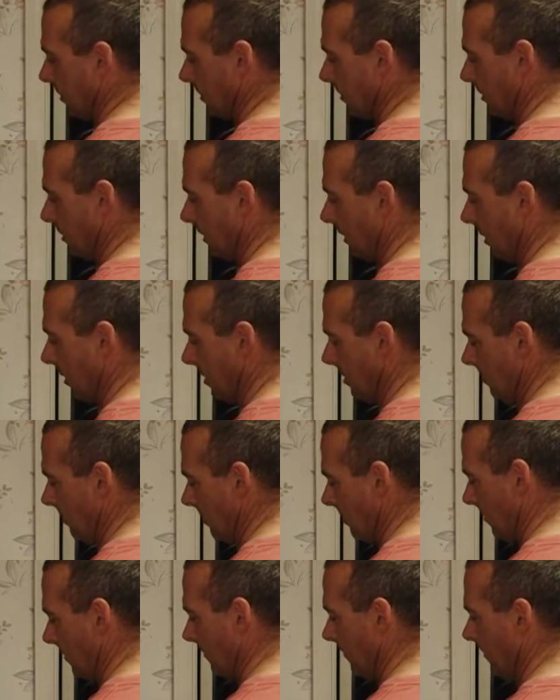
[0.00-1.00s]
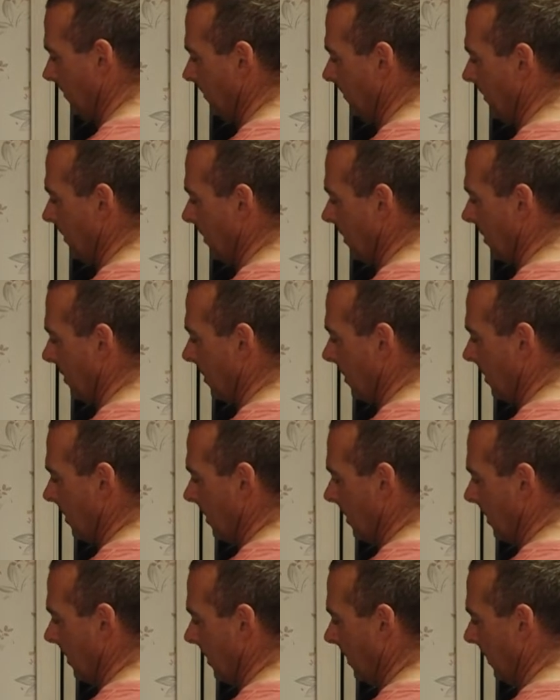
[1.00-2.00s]
turn it on.
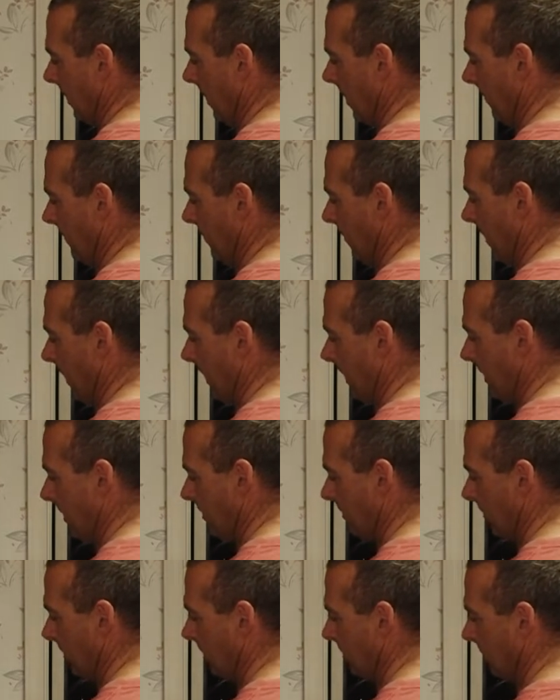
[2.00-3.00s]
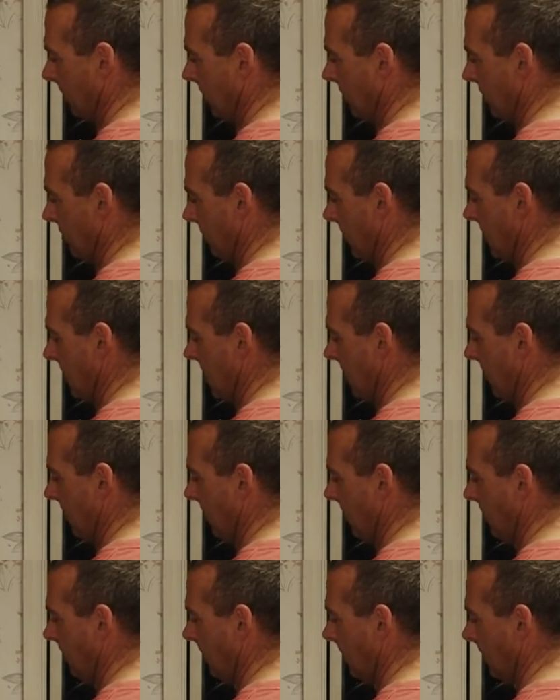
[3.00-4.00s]
Air fry, it'll be at
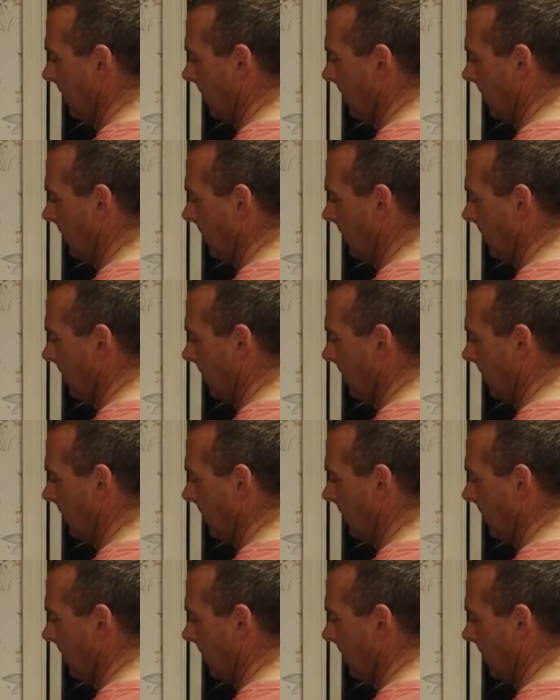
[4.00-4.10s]
390,